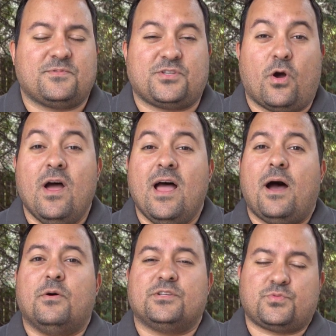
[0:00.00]
So
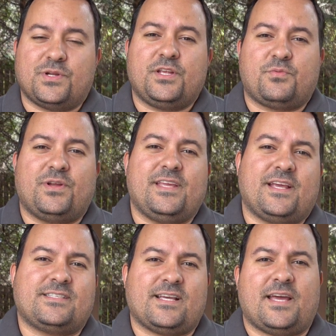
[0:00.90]
I was really
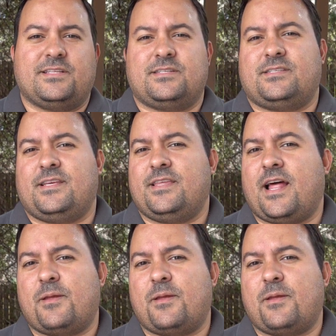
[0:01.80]
excited to see that.